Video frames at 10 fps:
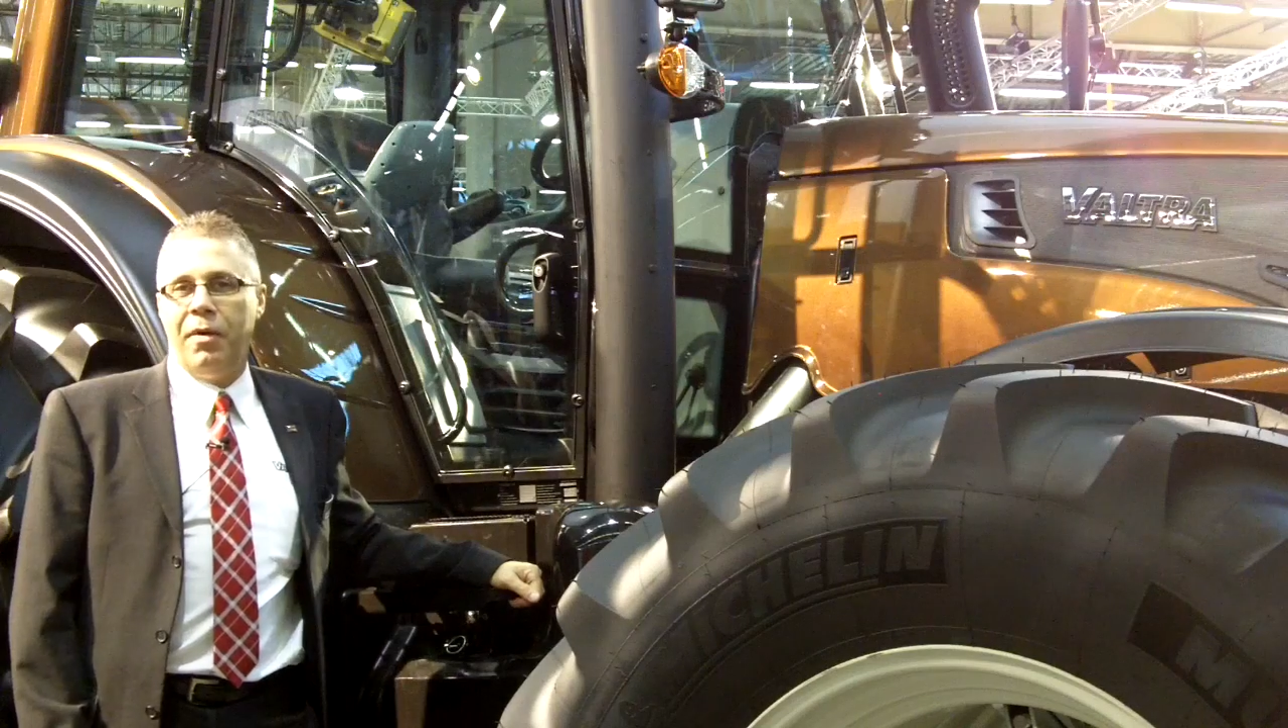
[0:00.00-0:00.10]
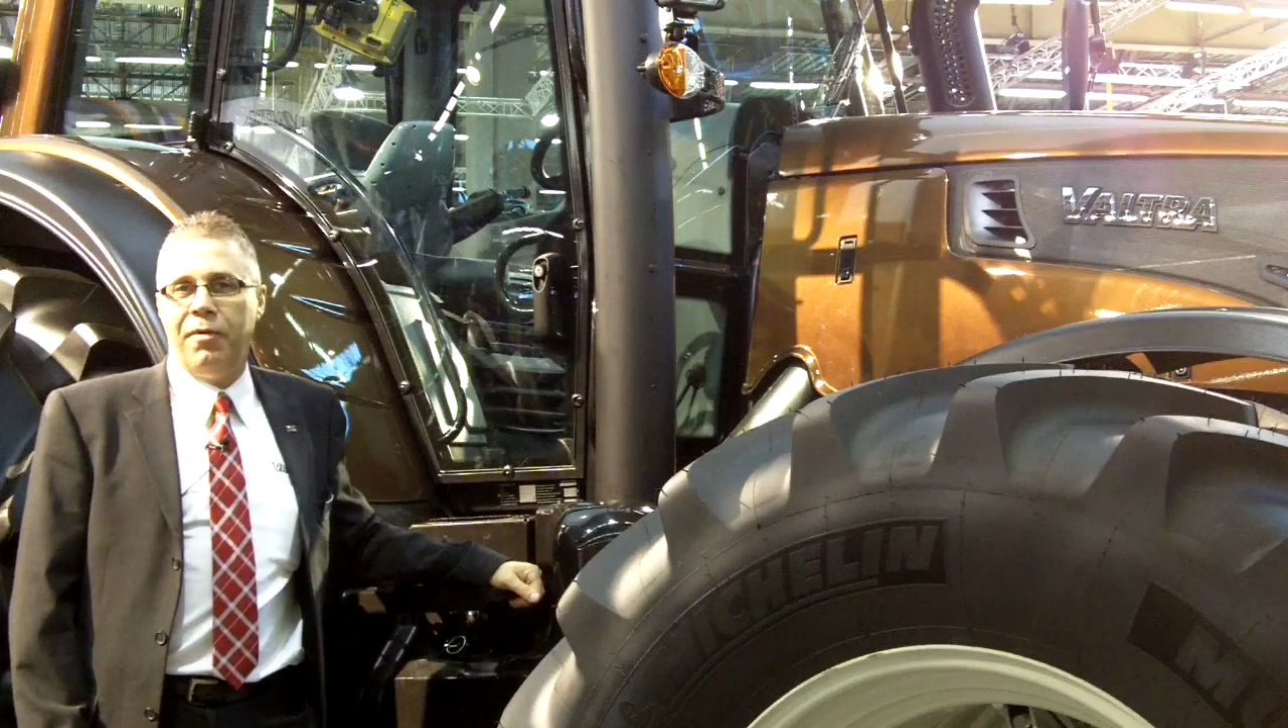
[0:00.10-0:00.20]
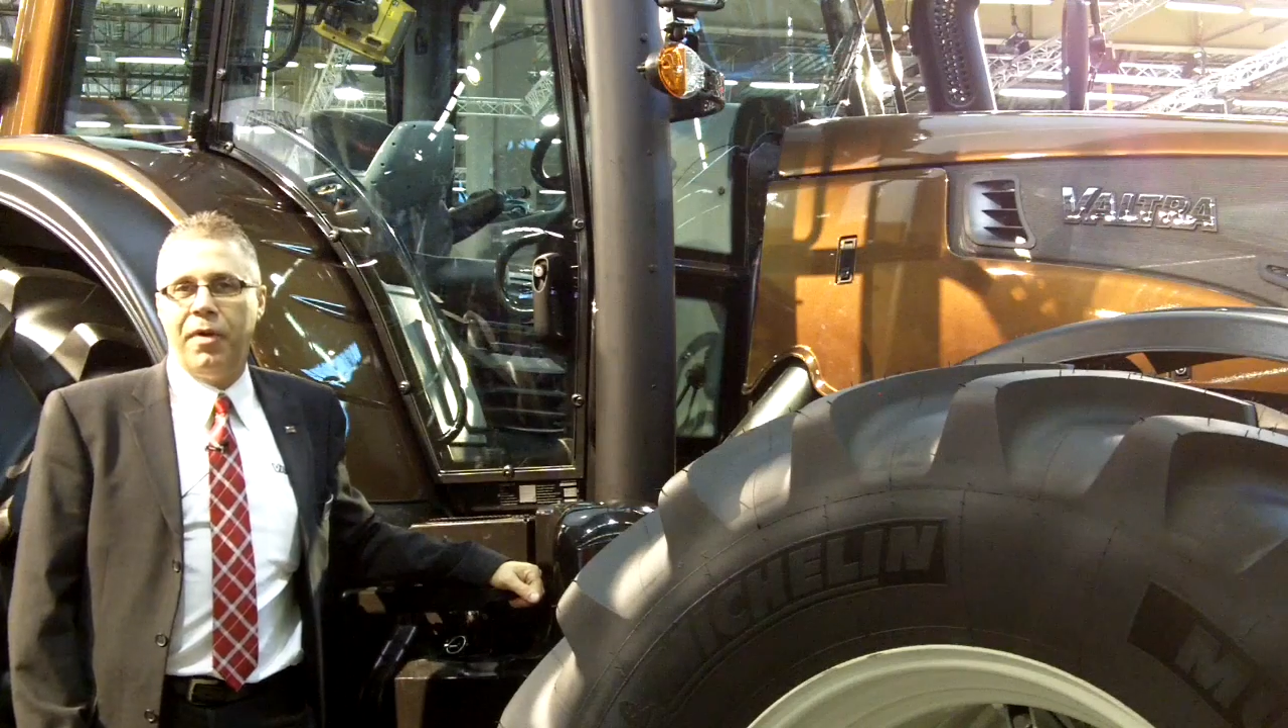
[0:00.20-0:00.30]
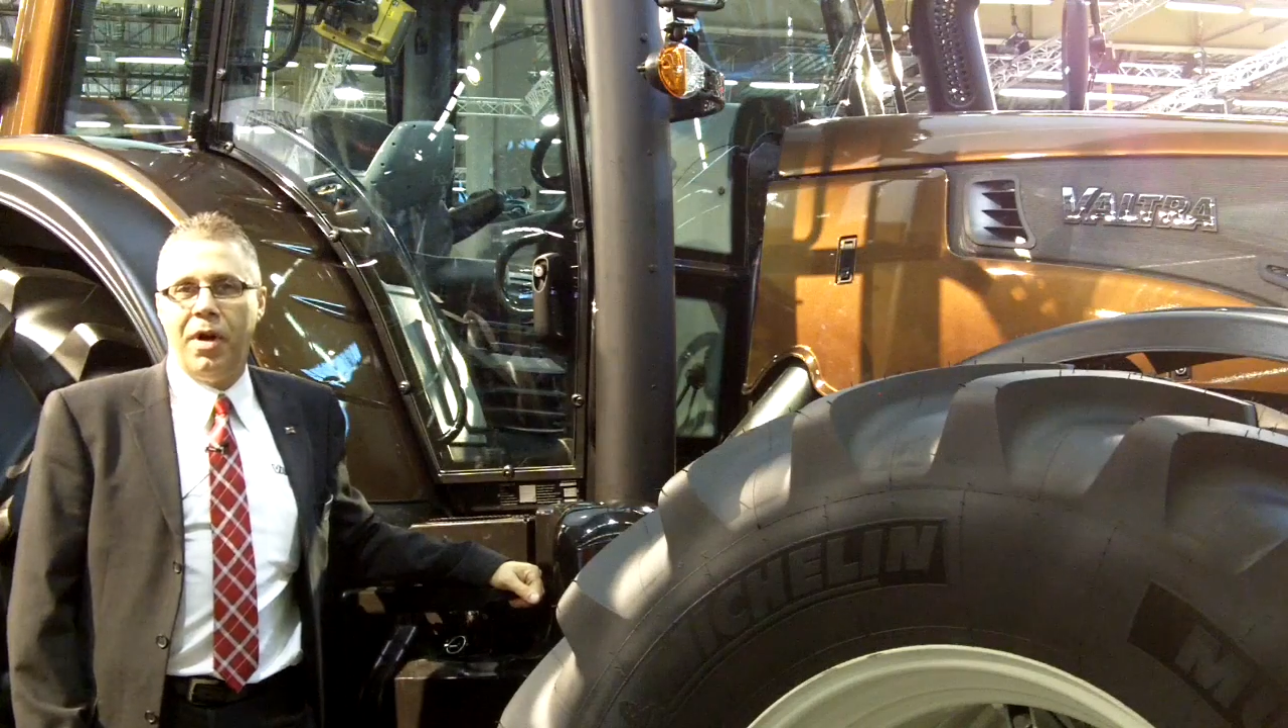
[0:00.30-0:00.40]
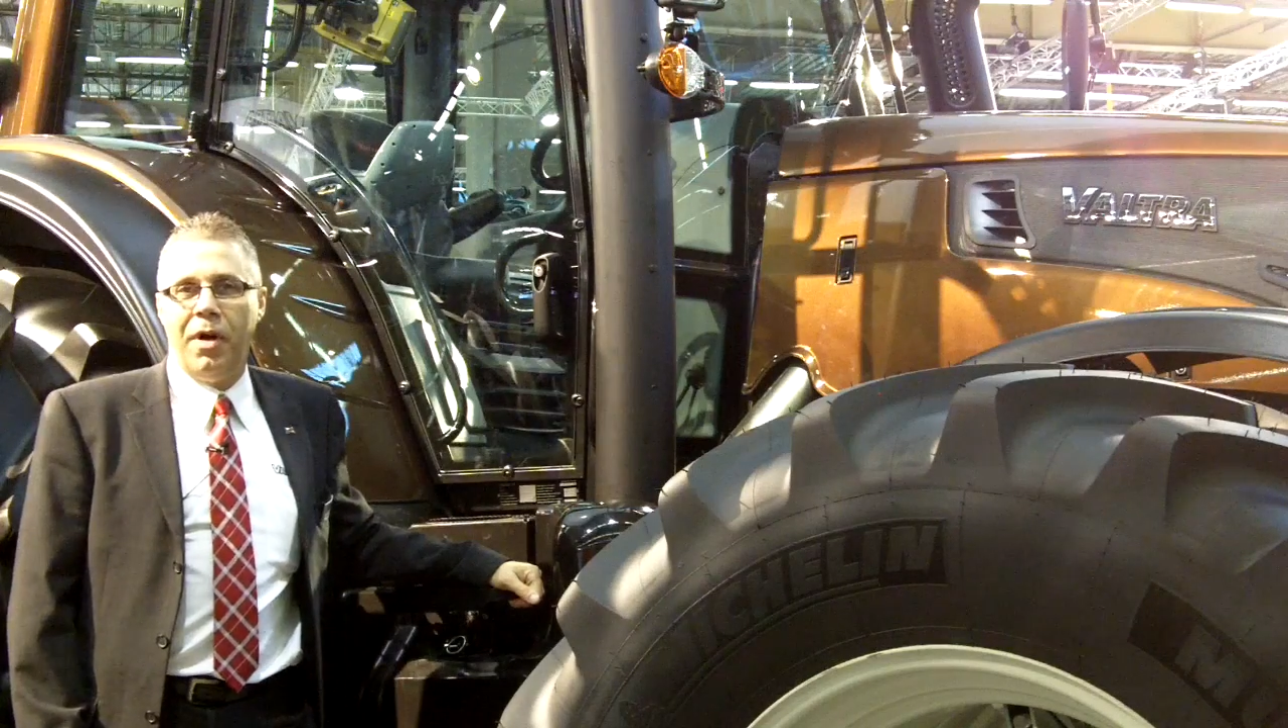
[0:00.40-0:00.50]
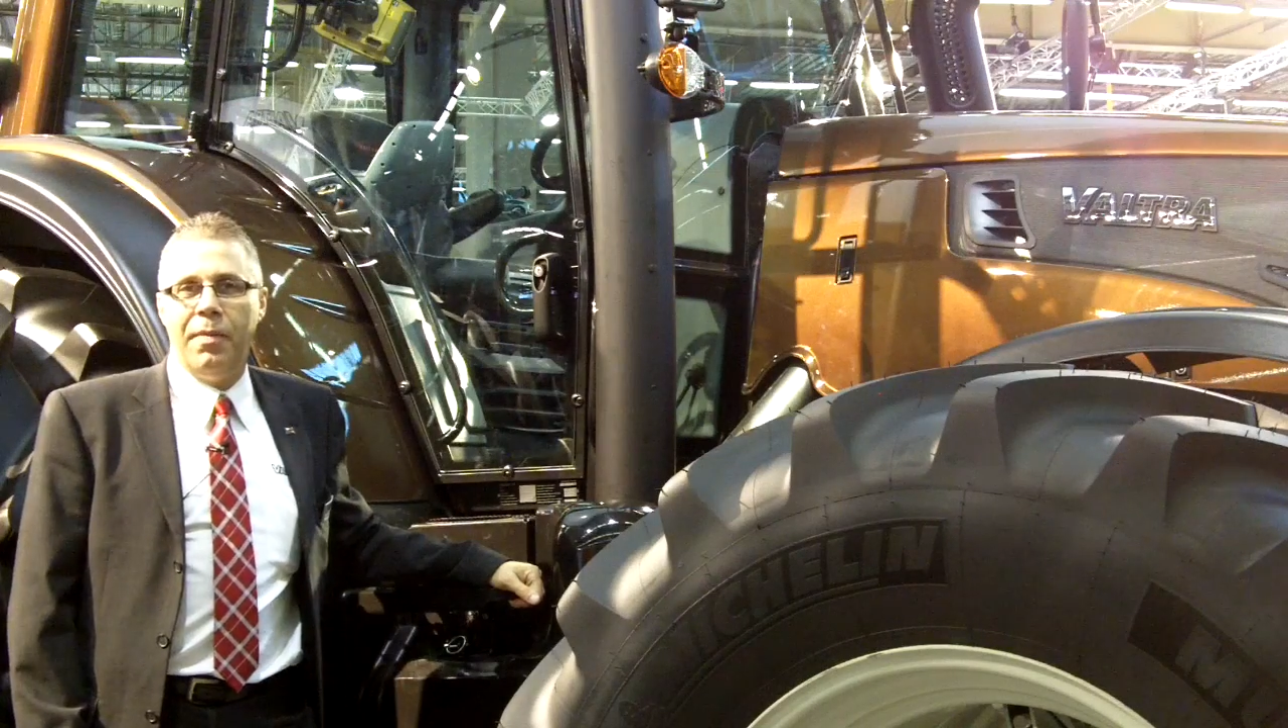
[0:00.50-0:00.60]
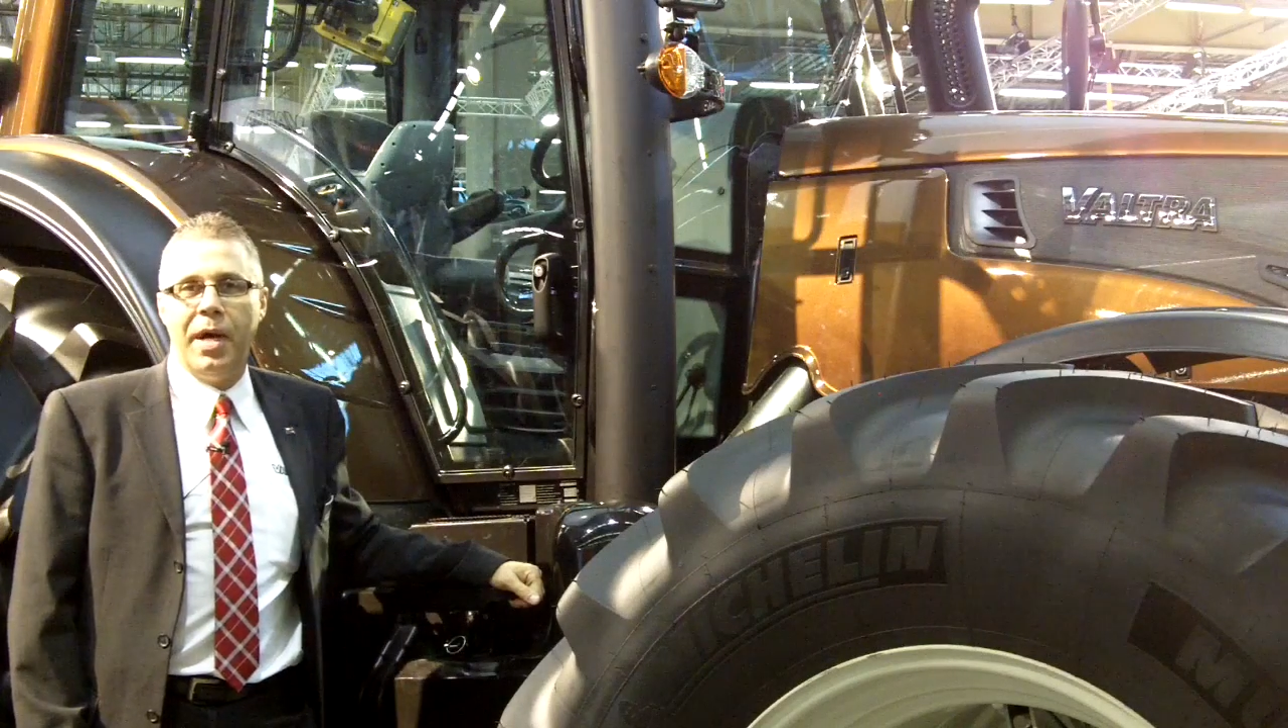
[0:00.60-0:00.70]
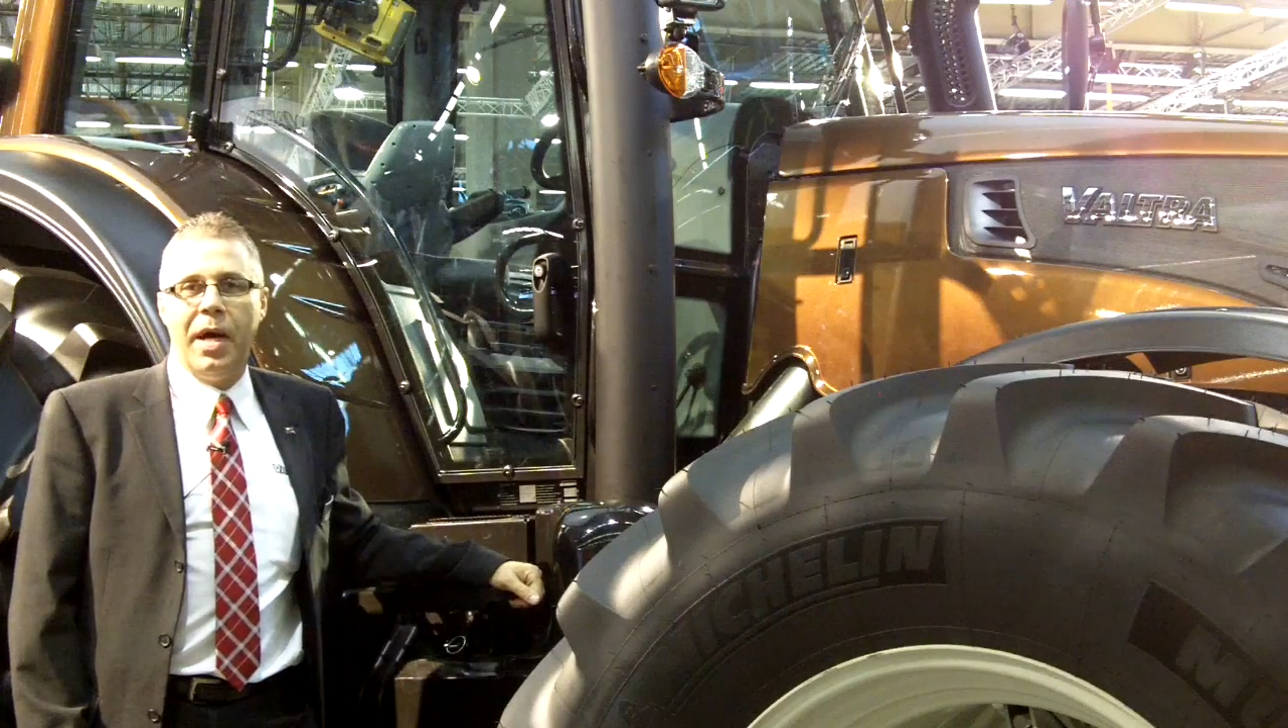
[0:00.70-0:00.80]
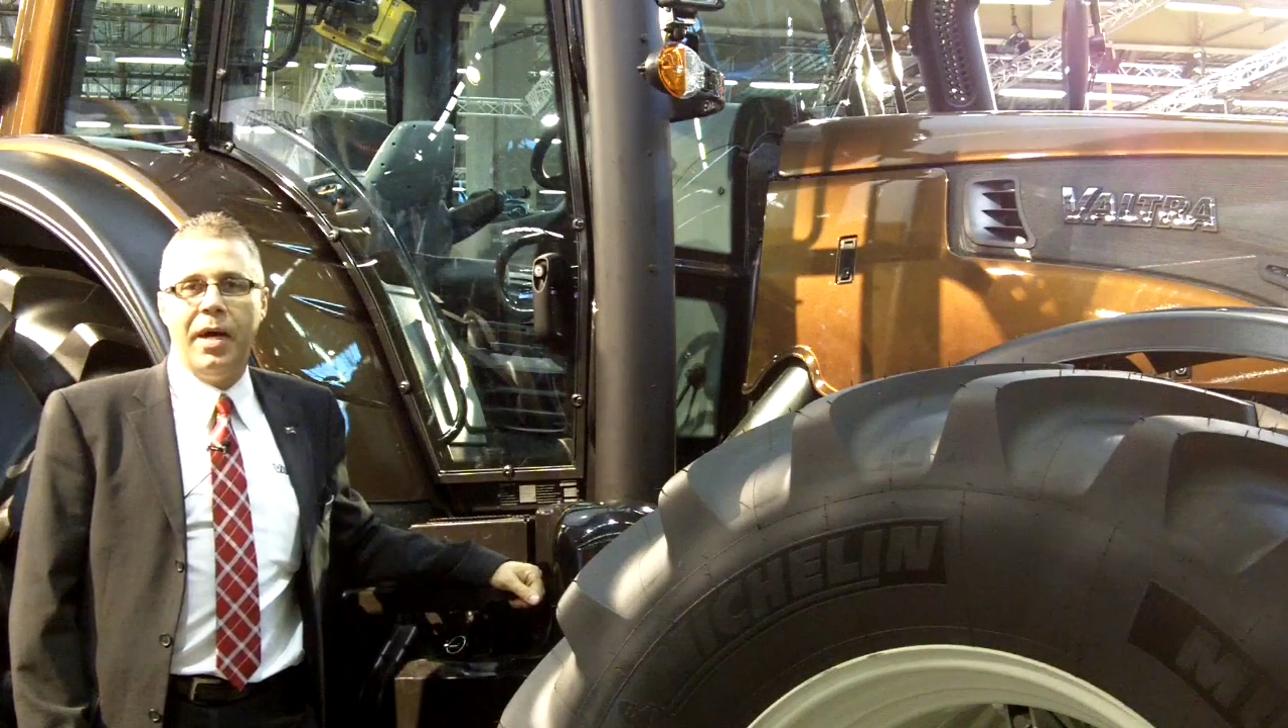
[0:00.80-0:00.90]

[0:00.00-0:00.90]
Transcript: on farm